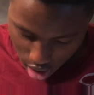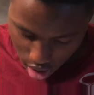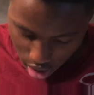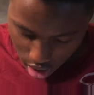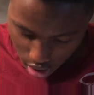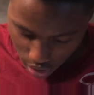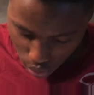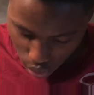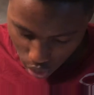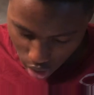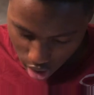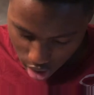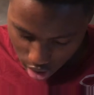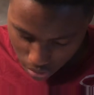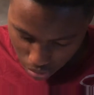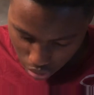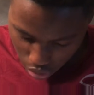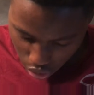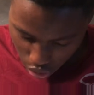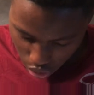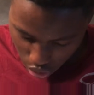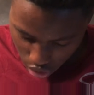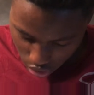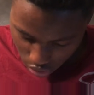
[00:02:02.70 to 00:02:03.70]

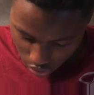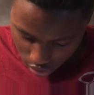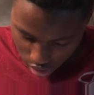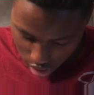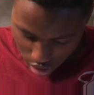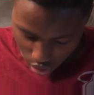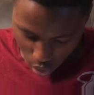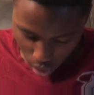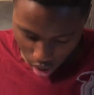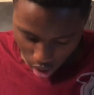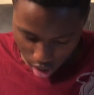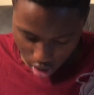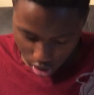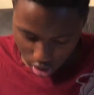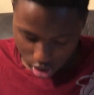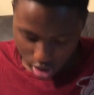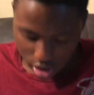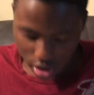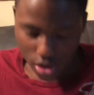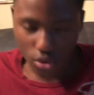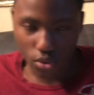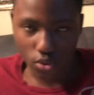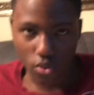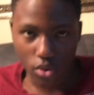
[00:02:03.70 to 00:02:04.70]
re-improved while
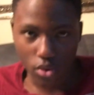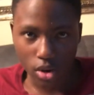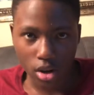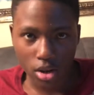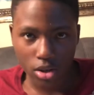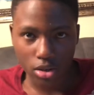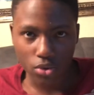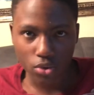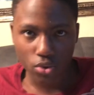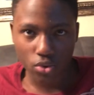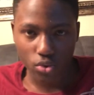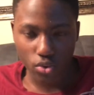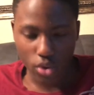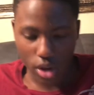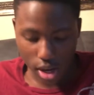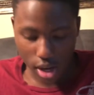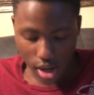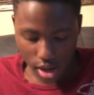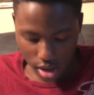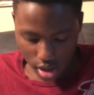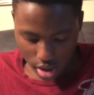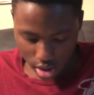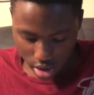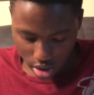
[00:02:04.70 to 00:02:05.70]
under Ronald
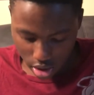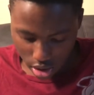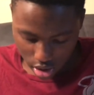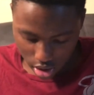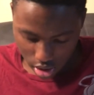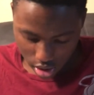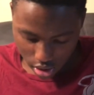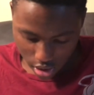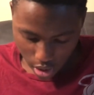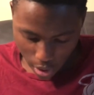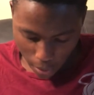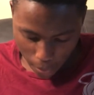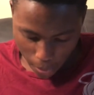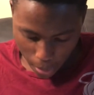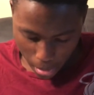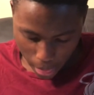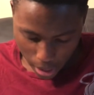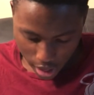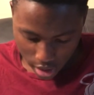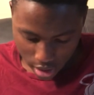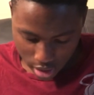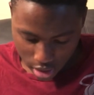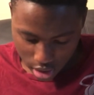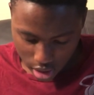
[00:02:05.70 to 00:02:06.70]
Reagan's
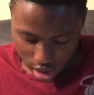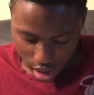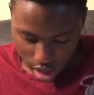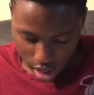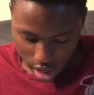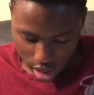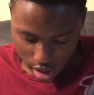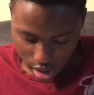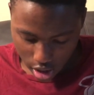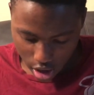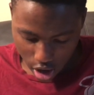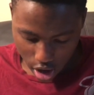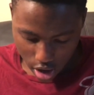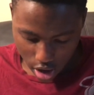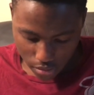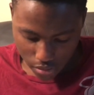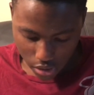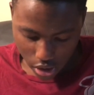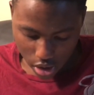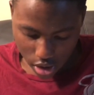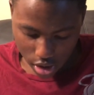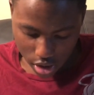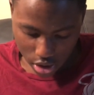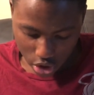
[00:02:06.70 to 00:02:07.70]

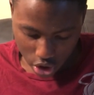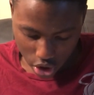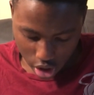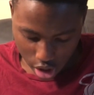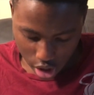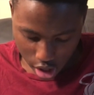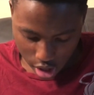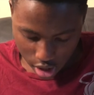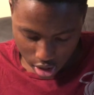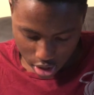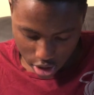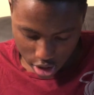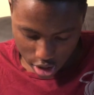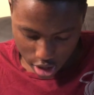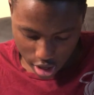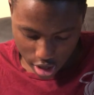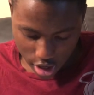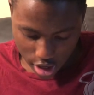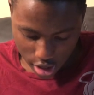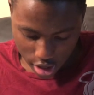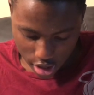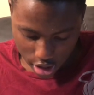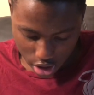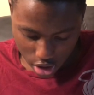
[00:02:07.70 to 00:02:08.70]
anti-communist stance
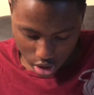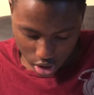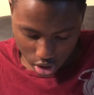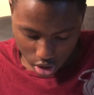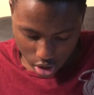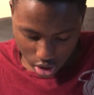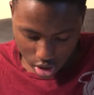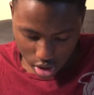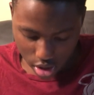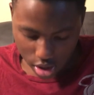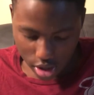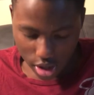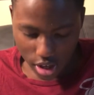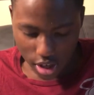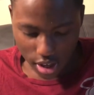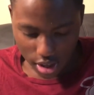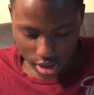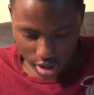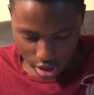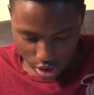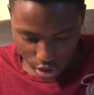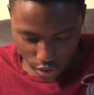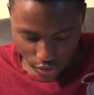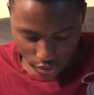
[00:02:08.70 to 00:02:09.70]
against
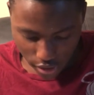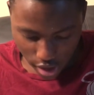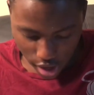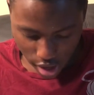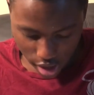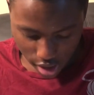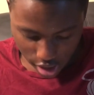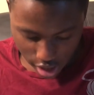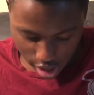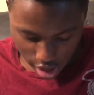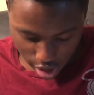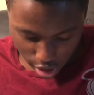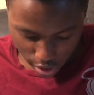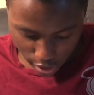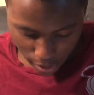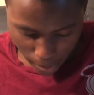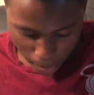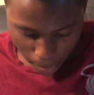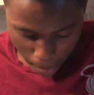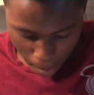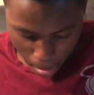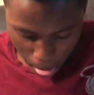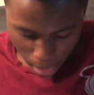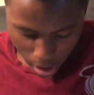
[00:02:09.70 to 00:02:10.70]
Duvalier.
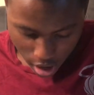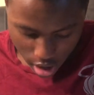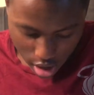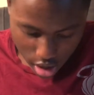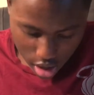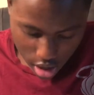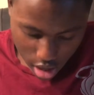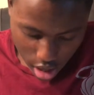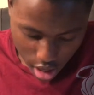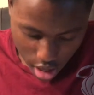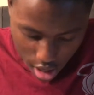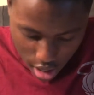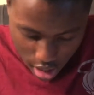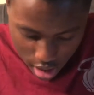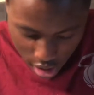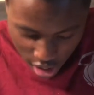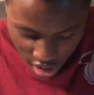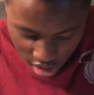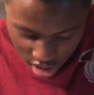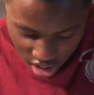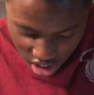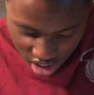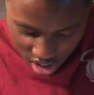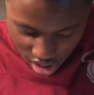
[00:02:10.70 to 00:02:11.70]
In
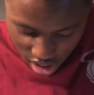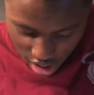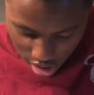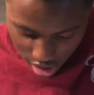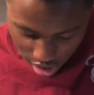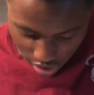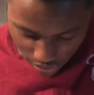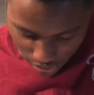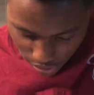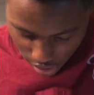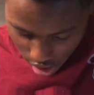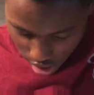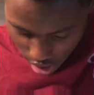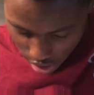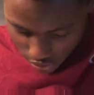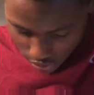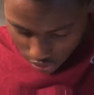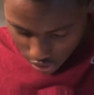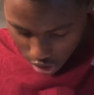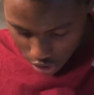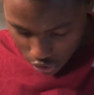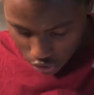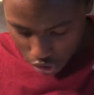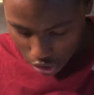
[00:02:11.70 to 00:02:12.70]
1985,
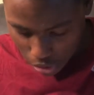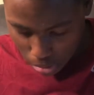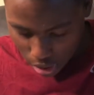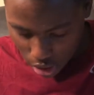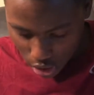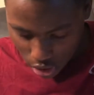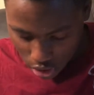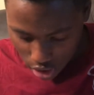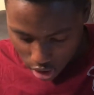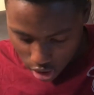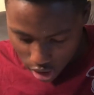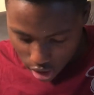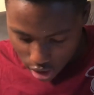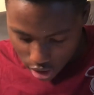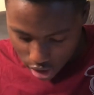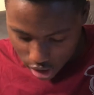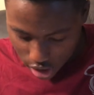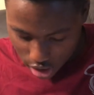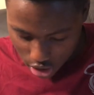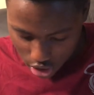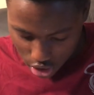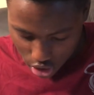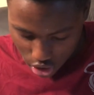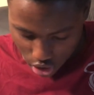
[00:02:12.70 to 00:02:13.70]
a rebellion
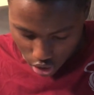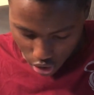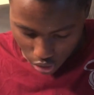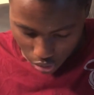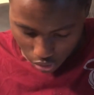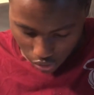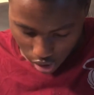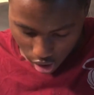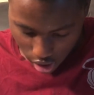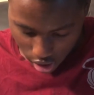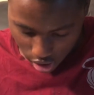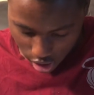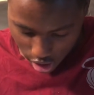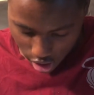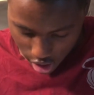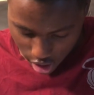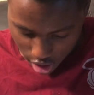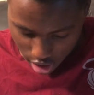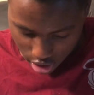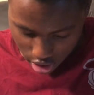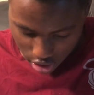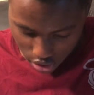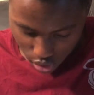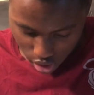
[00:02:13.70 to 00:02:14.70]
against
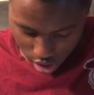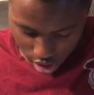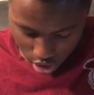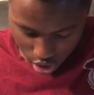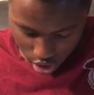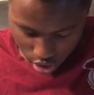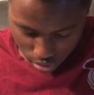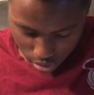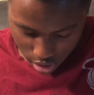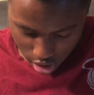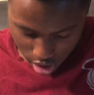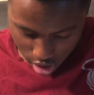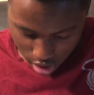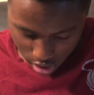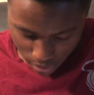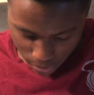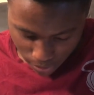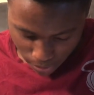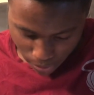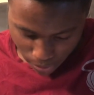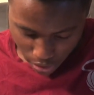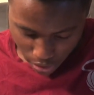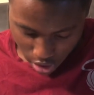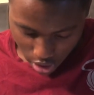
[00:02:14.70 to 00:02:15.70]
Duvalier's regime
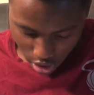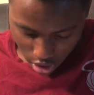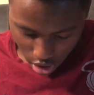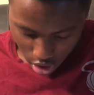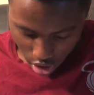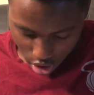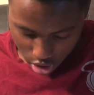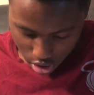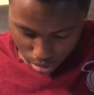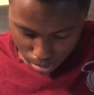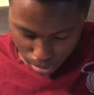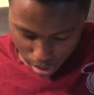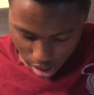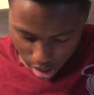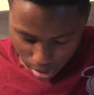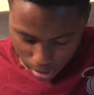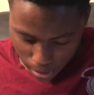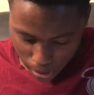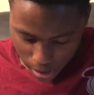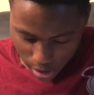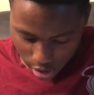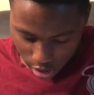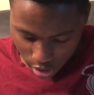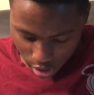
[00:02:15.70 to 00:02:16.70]
caused
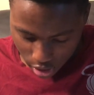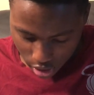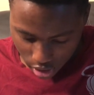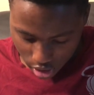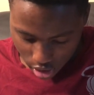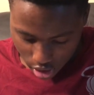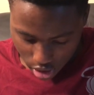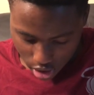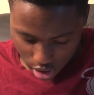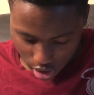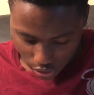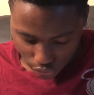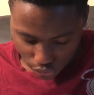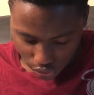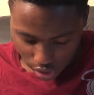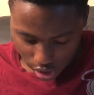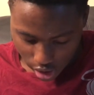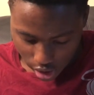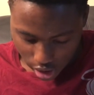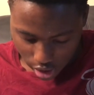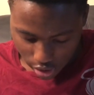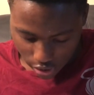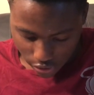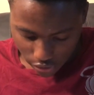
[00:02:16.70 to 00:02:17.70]
Baby Doc to
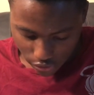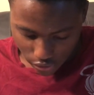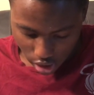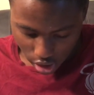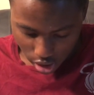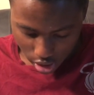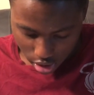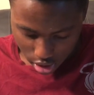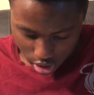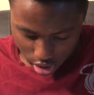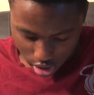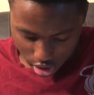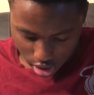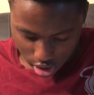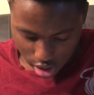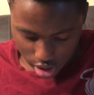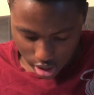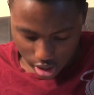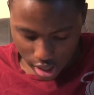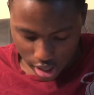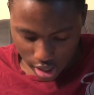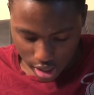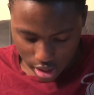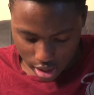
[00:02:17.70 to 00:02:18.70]
flee to France
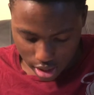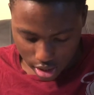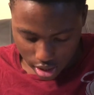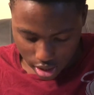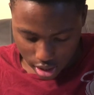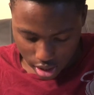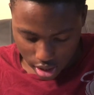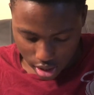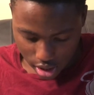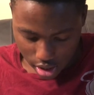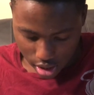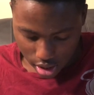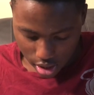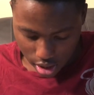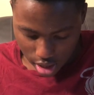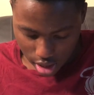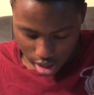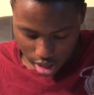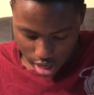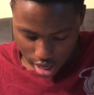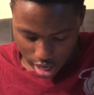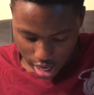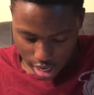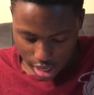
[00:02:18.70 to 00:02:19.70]
in
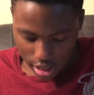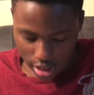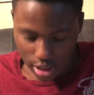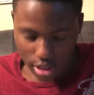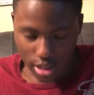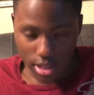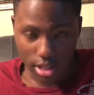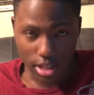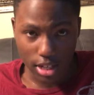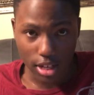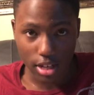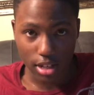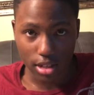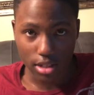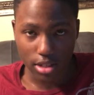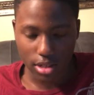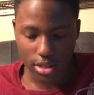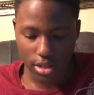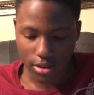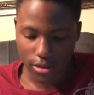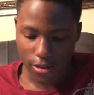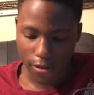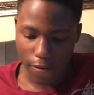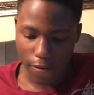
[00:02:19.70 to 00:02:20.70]
1986.